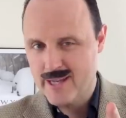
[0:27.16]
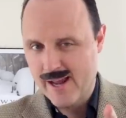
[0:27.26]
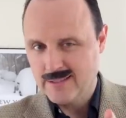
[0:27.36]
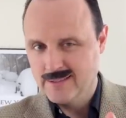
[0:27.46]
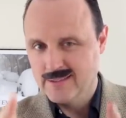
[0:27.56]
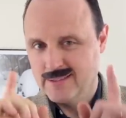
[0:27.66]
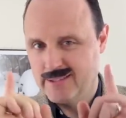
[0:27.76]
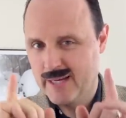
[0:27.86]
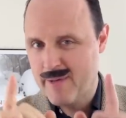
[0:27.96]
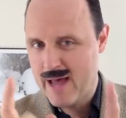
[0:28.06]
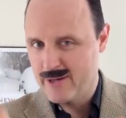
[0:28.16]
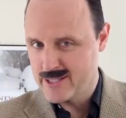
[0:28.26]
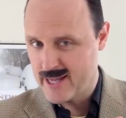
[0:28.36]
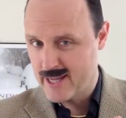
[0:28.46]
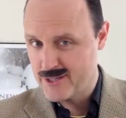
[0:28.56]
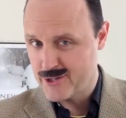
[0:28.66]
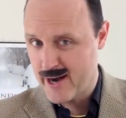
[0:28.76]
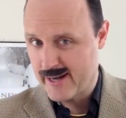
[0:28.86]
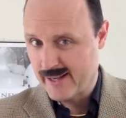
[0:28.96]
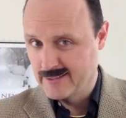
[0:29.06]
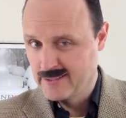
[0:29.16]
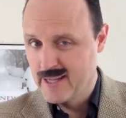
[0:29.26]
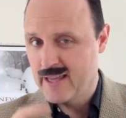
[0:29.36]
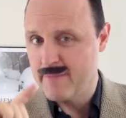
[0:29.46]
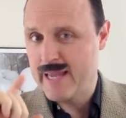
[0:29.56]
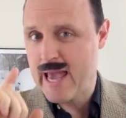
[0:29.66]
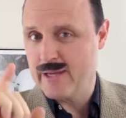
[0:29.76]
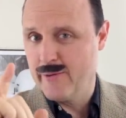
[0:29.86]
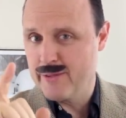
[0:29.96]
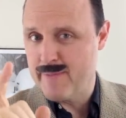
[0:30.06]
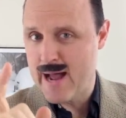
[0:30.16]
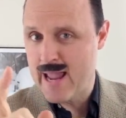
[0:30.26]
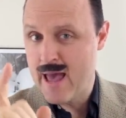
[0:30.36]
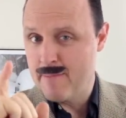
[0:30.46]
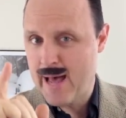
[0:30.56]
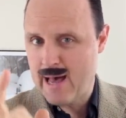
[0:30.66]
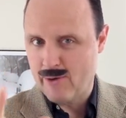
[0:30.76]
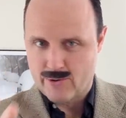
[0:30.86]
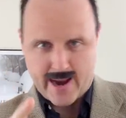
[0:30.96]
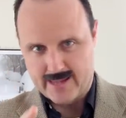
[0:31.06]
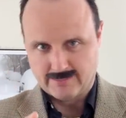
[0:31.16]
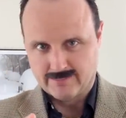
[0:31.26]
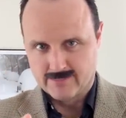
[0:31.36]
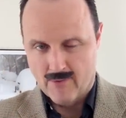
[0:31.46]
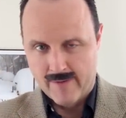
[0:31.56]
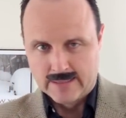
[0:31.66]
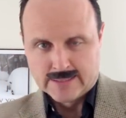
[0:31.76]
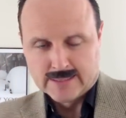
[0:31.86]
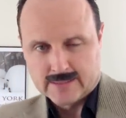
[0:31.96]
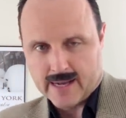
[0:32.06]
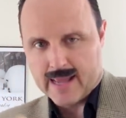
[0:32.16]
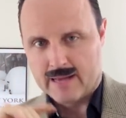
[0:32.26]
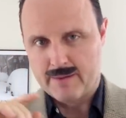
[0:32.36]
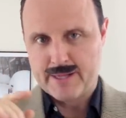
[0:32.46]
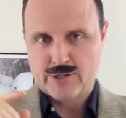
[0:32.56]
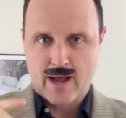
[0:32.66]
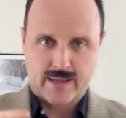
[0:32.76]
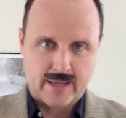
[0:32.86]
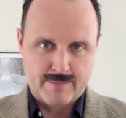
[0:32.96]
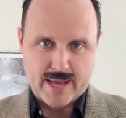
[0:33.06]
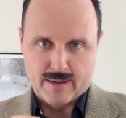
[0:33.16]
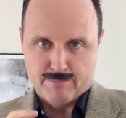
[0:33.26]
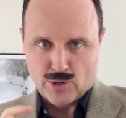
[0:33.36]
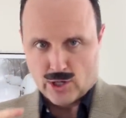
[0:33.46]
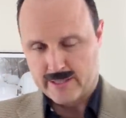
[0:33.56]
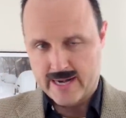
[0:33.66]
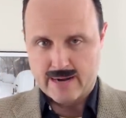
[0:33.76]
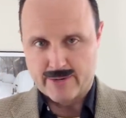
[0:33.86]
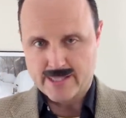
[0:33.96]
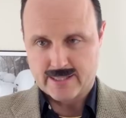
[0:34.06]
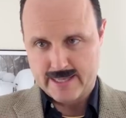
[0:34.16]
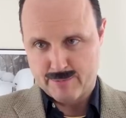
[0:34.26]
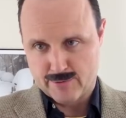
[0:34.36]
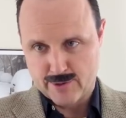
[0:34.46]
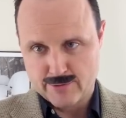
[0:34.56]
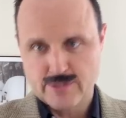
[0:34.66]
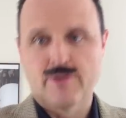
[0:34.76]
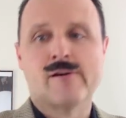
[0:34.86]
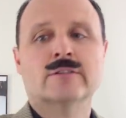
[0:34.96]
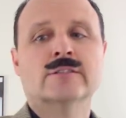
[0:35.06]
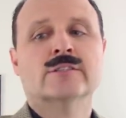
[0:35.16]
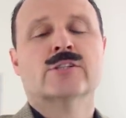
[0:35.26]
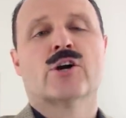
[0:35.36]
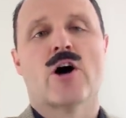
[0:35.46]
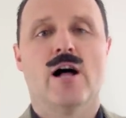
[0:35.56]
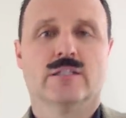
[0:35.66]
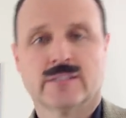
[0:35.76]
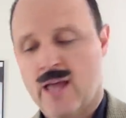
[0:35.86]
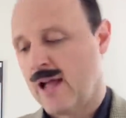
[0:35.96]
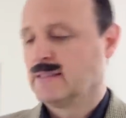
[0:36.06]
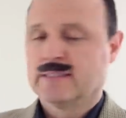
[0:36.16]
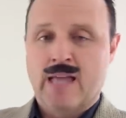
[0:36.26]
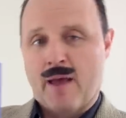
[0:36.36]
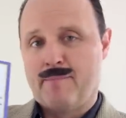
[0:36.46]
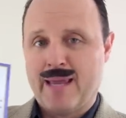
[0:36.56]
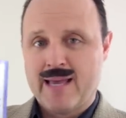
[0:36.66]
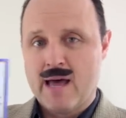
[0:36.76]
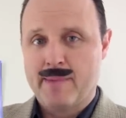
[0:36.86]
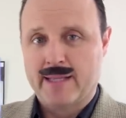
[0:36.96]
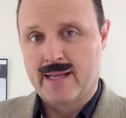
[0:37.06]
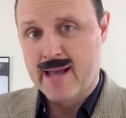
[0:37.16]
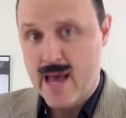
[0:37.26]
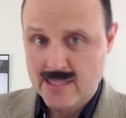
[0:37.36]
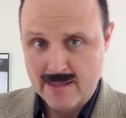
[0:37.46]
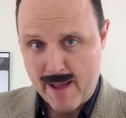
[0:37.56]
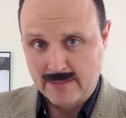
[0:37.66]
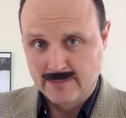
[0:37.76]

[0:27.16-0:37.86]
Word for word: here. Dick Powers Sales Training, coming at you with my power rant. Today I'm going to be talking about a book that I recently perused called Becoming the Customer,